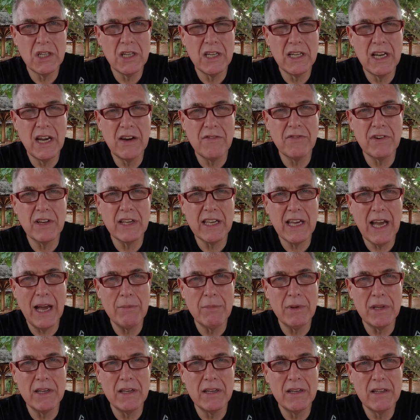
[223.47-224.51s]
in every
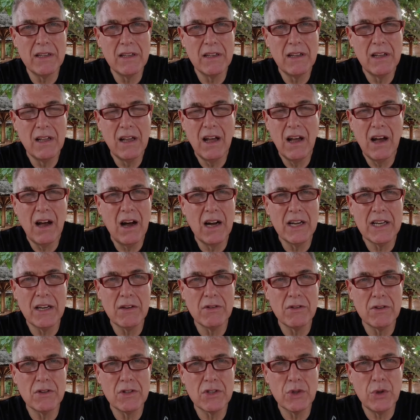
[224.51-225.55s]
cabin. I don't
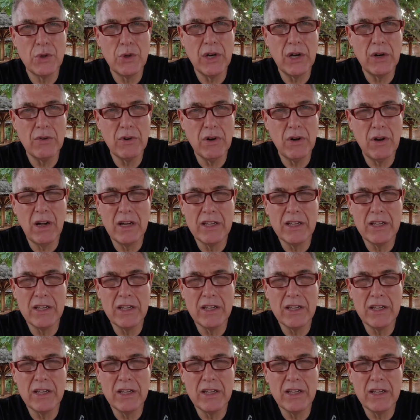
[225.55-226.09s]
use toilet roll,